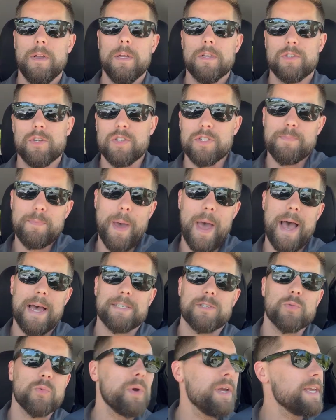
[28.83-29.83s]
So this
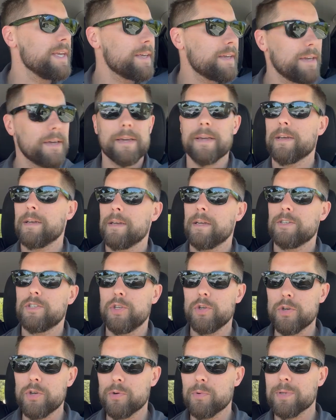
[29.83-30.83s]
past week,
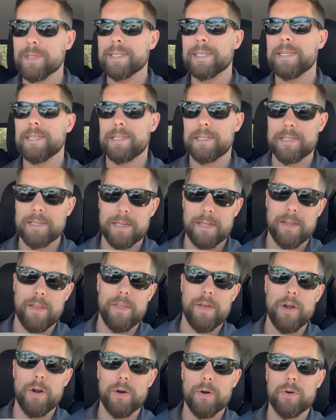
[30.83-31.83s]
Tudor released
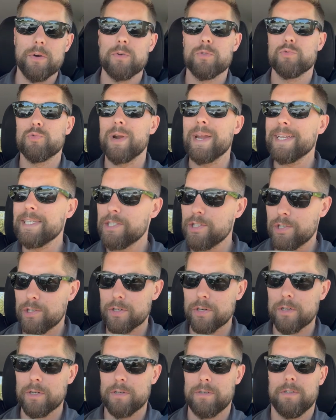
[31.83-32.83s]
their
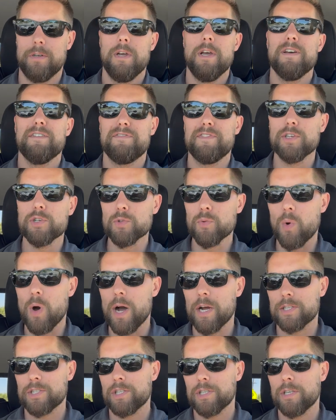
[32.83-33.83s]
Ranger field
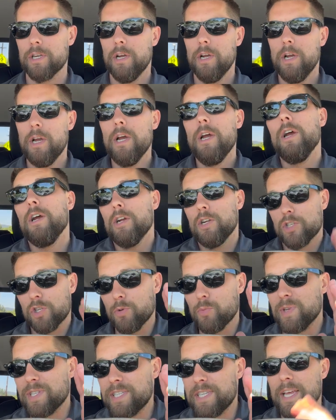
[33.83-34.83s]
watch.
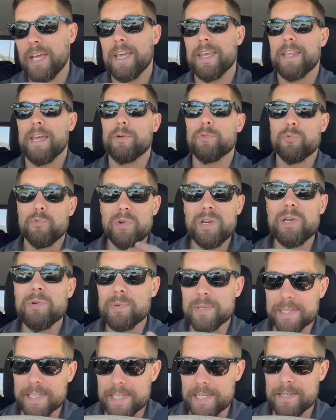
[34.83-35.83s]
Should we say they
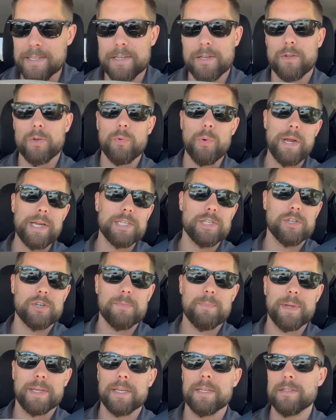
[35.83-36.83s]
re-released the Ranger,
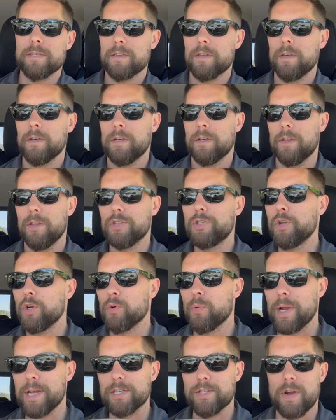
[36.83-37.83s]
because the
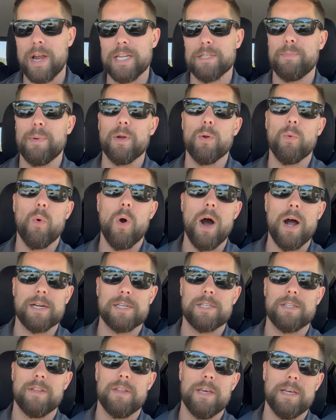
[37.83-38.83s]
Tudor Ranger has been a
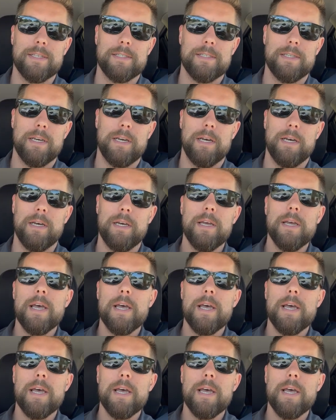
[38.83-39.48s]
watch that